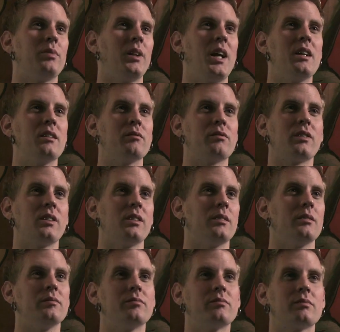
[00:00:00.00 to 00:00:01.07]
playing in front
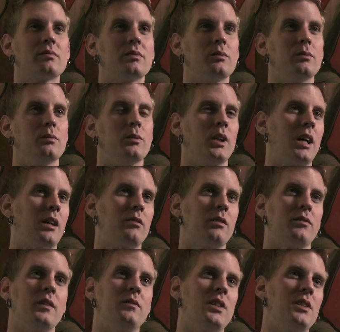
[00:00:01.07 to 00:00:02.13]
of whatever
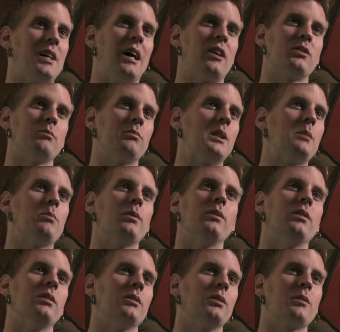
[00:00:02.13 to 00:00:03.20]
50,000
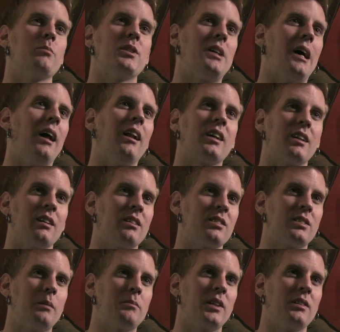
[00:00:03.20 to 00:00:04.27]
people with Metallica or
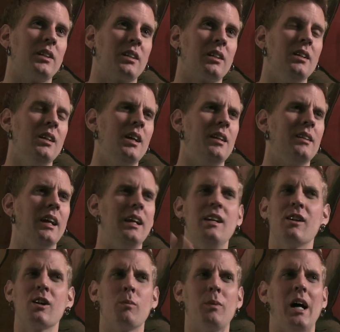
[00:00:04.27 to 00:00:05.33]
something. They
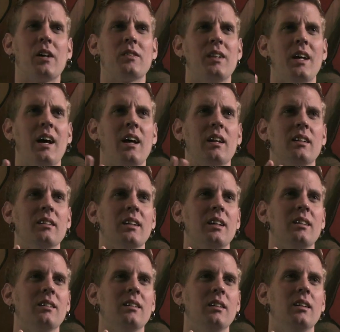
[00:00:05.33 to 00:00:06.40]
hear about that, and
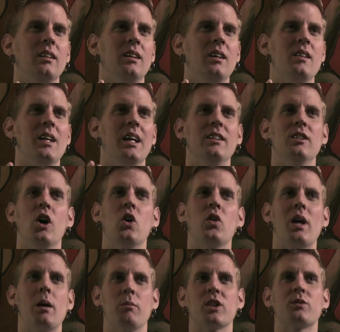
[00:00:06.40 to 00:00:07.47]
they know
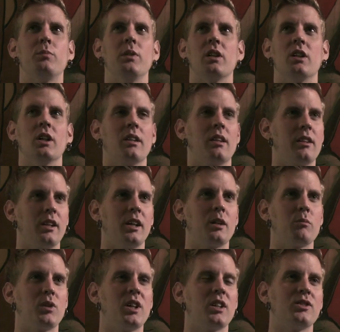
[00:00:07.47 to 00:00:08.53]
that must be a good
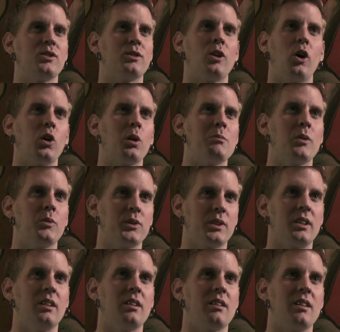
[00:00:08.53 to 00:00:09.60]
thing because you told them it was a
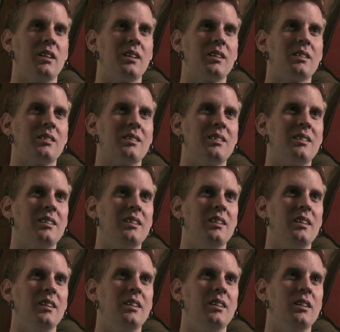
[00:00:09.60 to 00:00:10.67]
good thing,
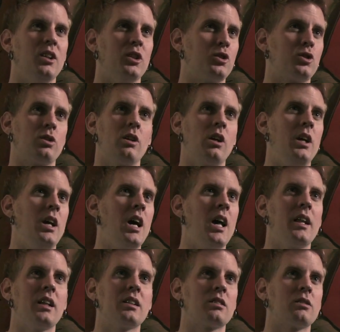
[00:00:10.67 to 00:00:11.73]
and sure, yeah,
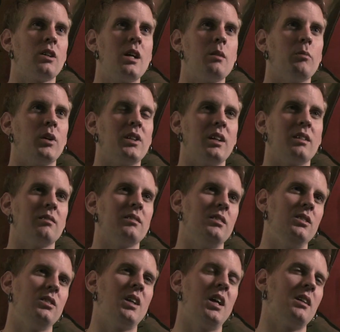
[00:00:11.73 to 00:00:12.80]
that's great. But
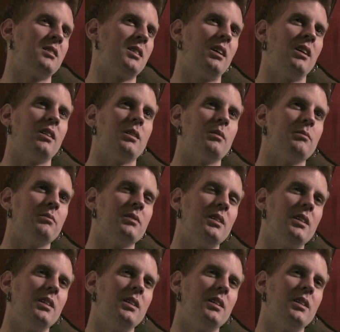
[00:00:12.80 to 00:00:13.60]
you can't tell